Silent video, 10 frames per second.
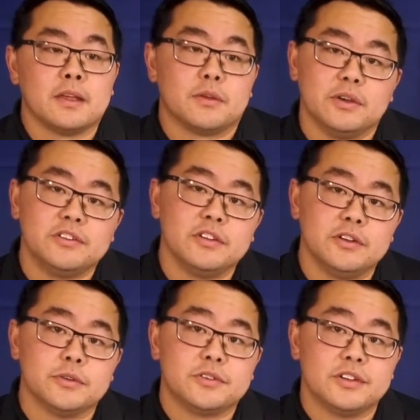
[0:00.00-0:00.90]
The reason
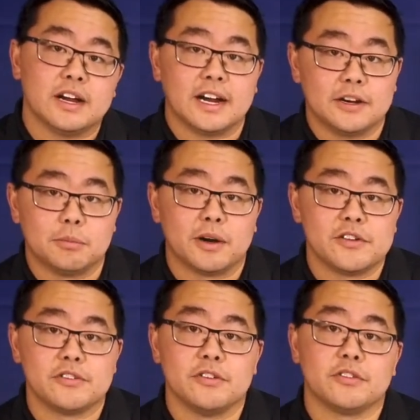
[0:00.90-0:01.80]
you don't see higher
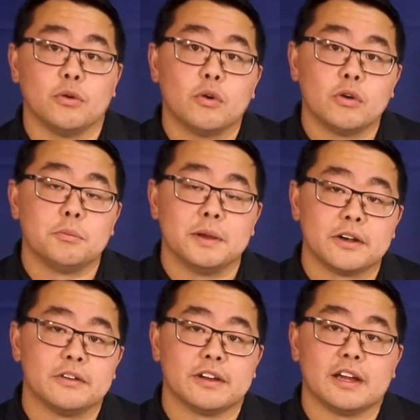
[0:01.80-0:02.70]
pressures or
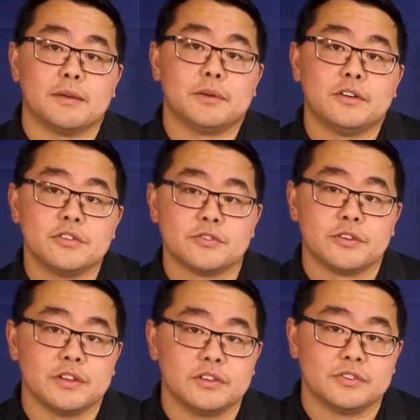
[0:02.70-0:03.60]
bigger diameters
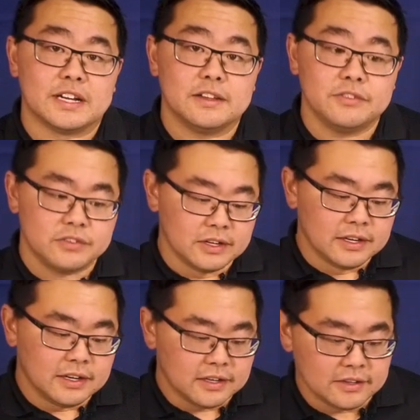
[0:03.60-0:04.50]
for these valves
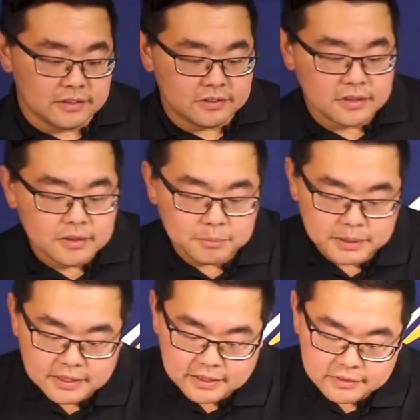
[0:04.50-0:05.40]
is
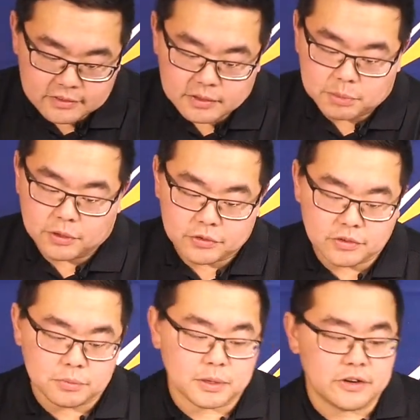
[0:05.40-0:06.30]
because the
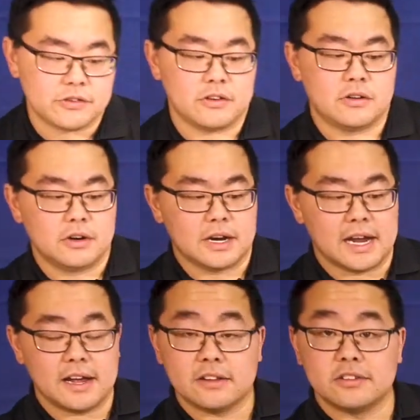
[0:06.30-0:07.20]
process pressure
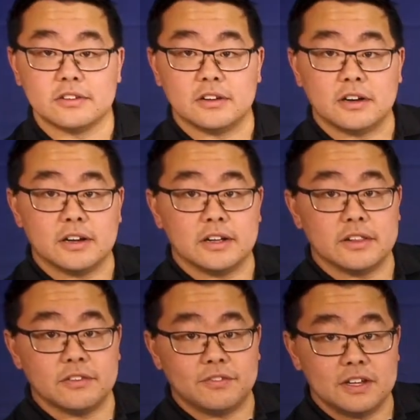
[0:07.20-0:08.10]
acts
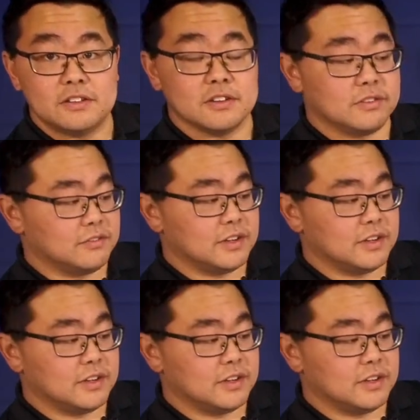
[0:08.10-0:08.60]
on the face of the